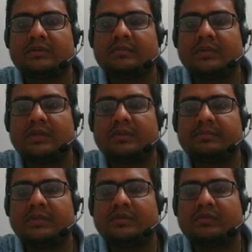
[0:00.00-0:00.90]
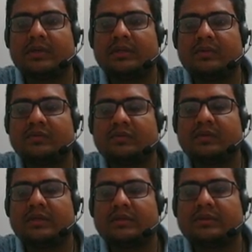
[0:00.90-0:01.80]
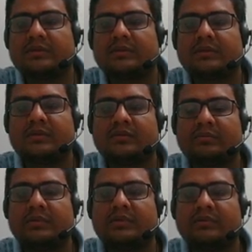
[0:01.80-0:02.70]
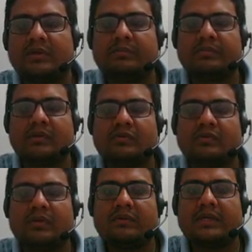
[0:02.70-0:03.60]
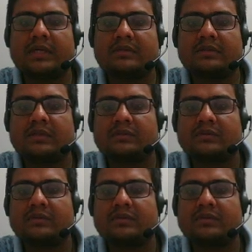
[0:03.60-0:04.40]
plus P square Q square. So P square will cancel out.